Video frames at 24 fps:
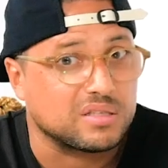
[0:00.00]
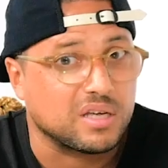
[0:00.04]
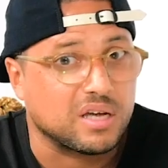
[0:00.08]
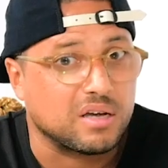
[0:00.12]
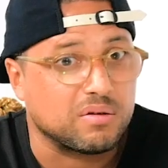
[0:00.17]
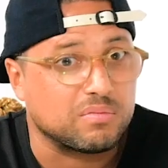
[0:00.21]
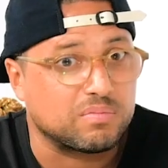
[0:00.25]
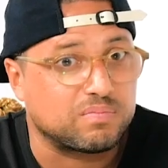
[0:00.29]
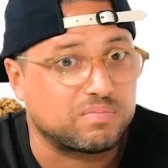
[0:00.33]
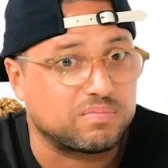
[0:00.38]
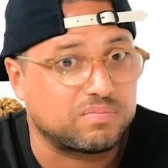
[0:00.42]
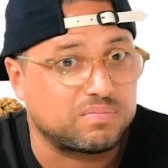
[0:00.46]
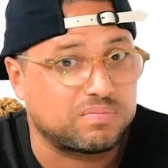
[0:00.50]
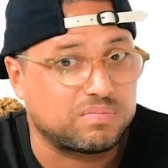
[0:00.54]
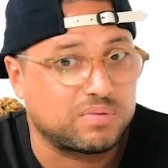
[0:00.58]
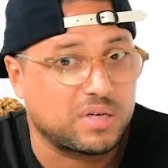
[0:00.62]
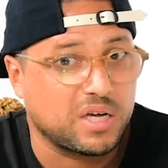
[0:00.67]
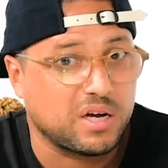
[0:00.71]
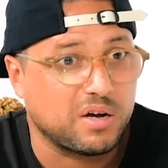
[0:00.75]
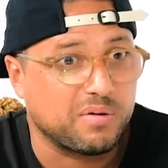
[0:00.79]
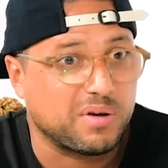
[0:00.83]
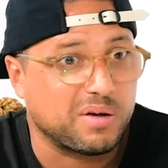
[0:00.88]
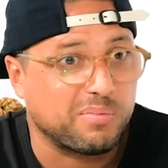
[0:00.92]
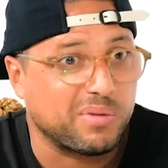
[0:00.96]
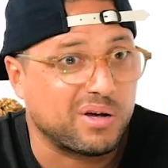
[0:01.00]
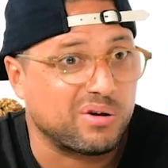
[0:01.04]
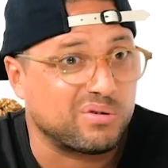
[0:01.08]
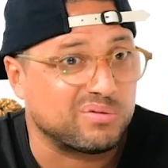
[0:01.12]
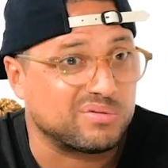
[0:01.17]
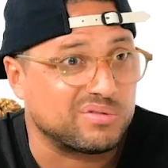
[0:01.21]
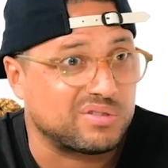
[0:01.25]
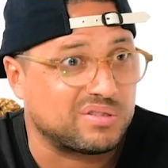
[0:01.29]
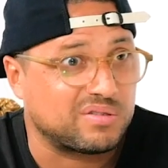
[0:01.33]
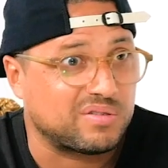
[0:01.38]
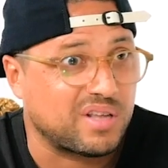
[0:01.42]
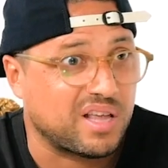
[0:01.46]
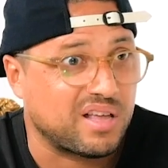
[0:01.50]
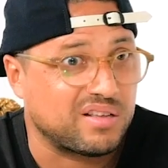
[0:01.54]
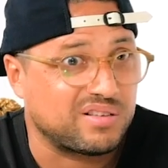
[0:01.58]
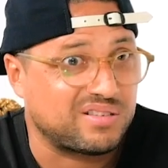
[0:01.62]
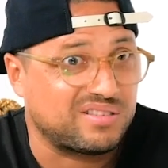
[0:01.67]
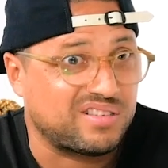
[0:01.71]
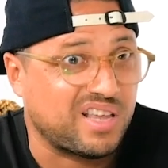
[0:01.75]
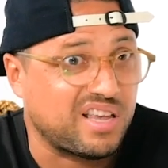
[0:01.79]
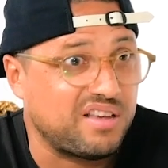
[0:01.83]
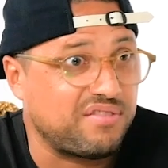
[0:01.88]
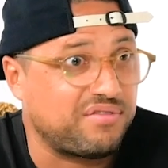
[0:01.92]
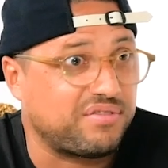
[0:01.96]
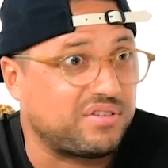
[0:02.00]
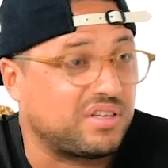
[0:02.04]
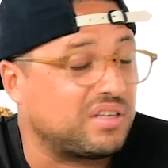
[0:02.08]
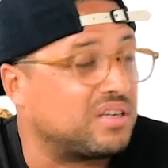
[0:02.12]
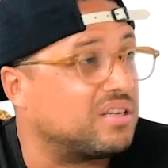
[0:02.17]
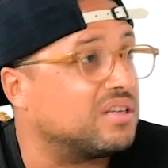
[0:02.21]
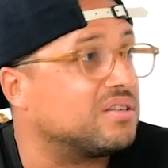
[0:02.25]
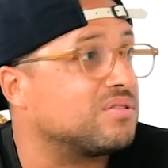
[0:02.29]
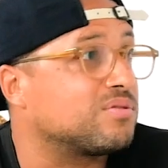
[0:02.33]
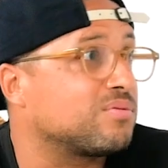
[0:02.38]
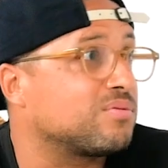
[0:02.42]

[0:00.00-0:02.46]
I care about my own safety as